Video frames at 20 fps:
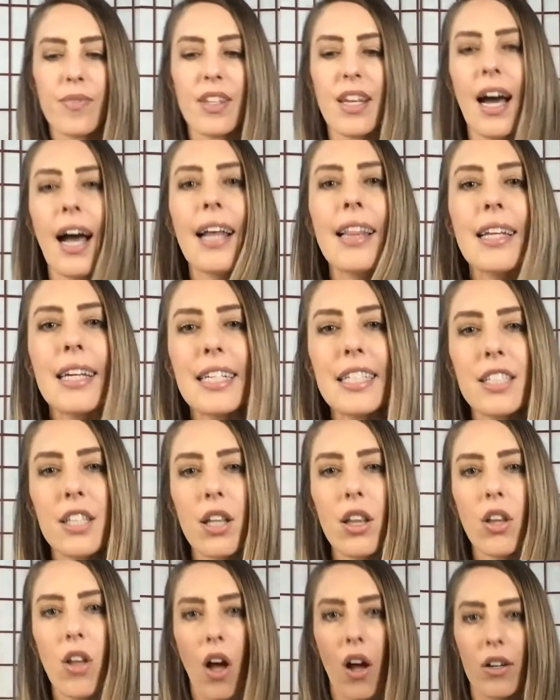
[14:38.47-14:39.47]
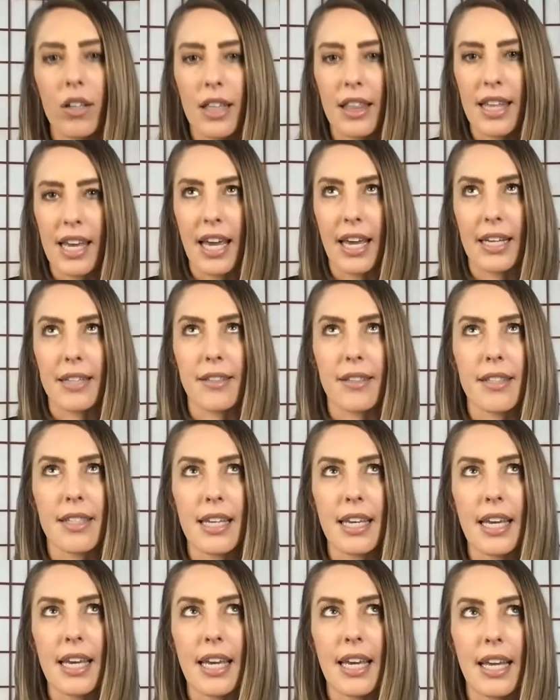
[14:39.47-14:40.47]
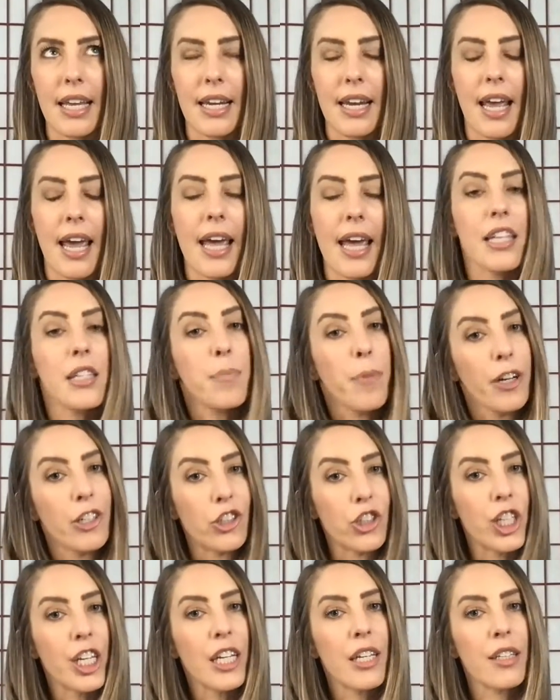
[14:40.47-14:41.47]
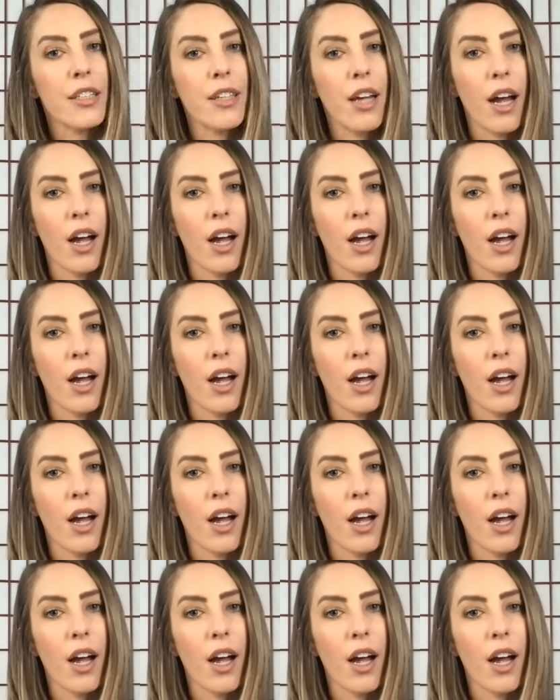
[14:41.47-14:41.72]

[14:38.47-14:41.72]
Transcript: I like to log things in a spreadsheet.